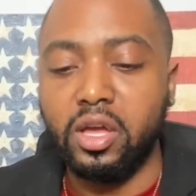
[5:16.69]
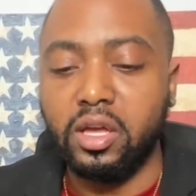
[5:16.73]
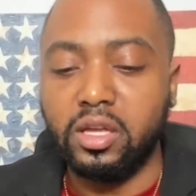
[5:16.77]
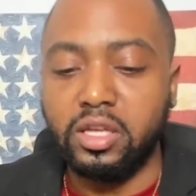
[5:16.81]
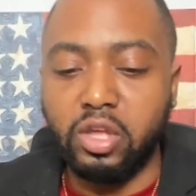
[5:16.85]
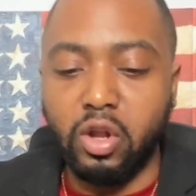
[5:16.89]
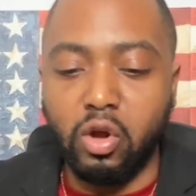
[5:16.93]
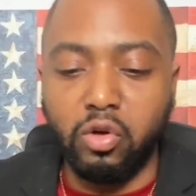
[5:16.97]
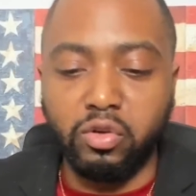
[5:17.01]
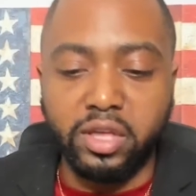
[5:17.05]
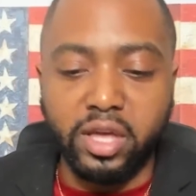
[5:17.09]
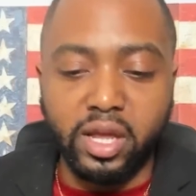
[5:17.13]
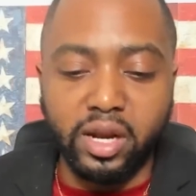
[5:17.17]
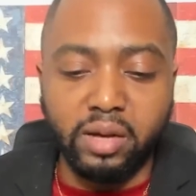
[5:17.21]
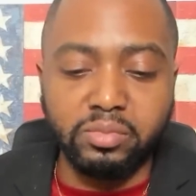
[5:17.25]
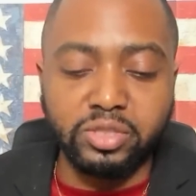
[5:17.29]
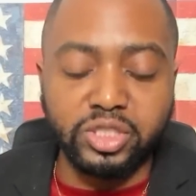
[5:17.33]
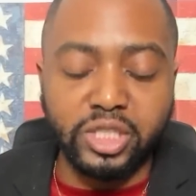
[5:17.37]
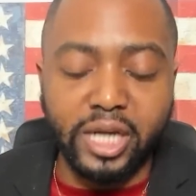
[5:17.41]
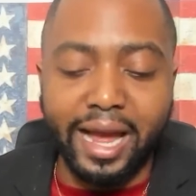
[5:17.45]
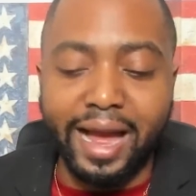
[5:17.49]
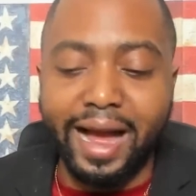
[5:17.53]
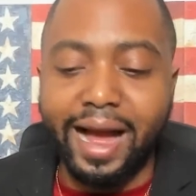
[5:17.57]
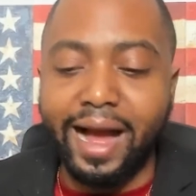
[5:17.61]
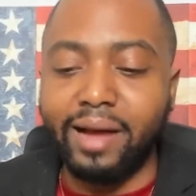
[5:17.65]
you know, get them
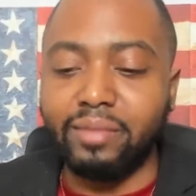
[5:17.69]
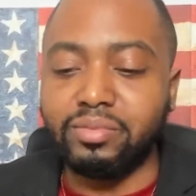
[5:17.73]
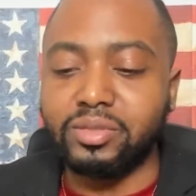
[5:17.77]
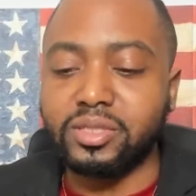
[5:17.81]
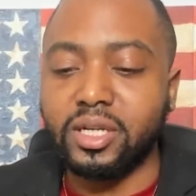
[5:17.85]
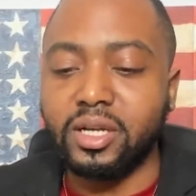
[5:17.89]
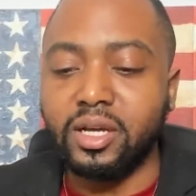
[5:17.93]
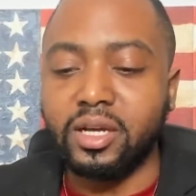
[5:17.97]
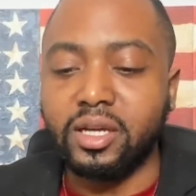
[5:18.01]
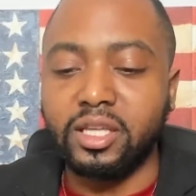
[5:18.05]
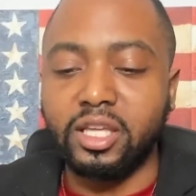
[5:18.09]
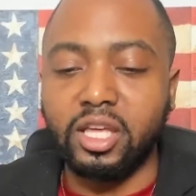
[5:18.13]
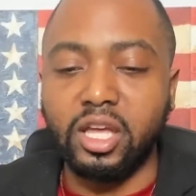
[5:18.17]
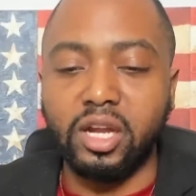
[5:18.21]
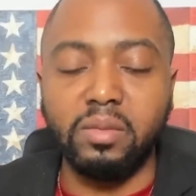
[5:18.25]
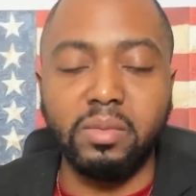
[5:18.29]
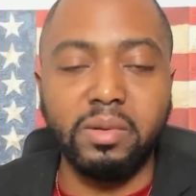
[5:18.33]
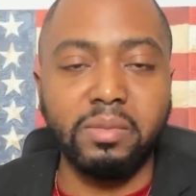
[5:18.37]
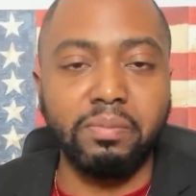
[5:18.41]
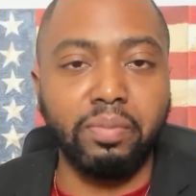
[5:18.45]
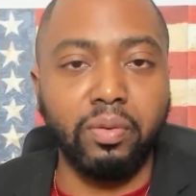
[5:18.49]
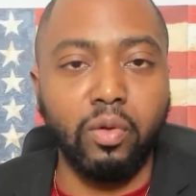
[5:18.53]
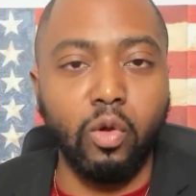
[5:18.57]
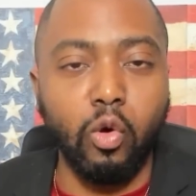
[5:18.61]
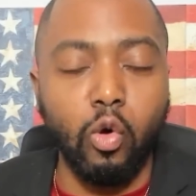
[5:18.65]
jobs, get them
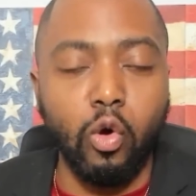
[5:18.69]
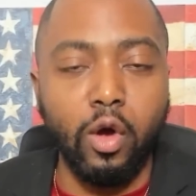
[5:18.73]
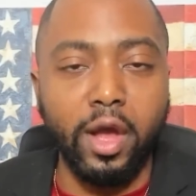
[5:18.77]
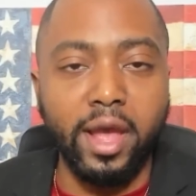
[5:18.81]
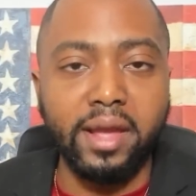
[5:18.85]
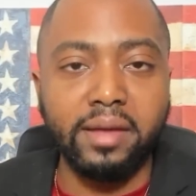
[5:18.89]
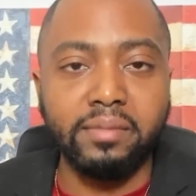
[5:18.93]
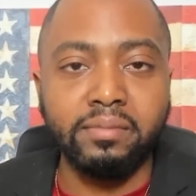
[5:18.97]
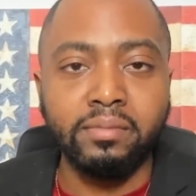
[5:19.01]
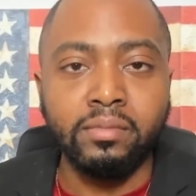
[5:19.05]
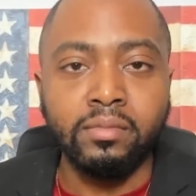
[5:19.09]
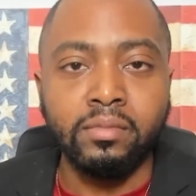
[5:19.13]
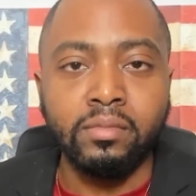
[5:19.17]
employed.